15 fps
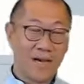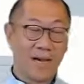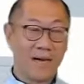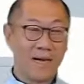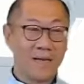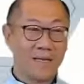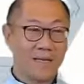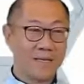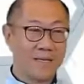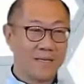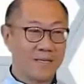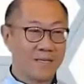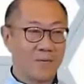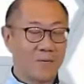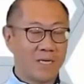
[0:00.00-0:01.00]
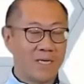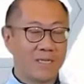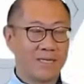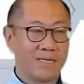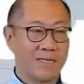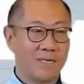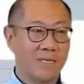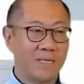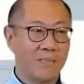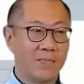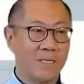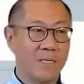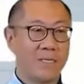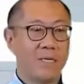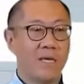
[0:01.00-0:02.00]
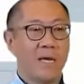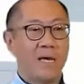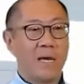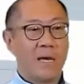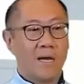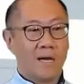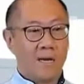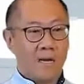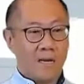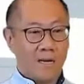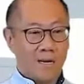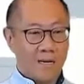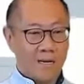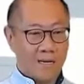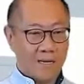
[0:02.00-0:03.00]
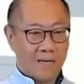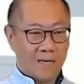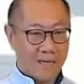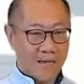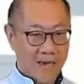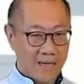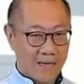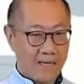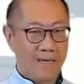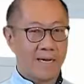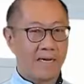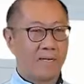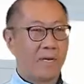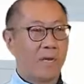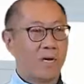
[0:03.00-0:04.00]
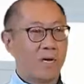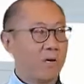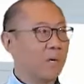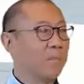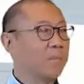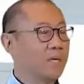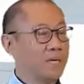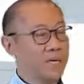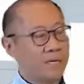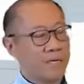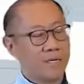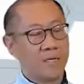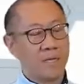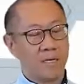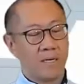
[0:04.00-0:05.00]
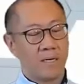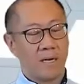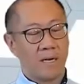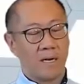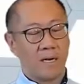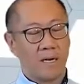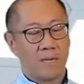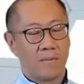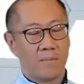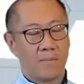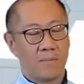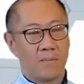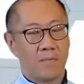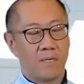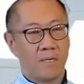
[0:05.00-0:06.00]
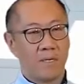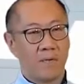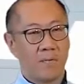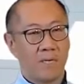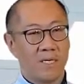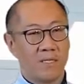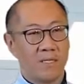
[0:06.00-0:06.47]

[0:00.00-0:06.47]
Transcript: And this is why sustainability can get quite complicated, and why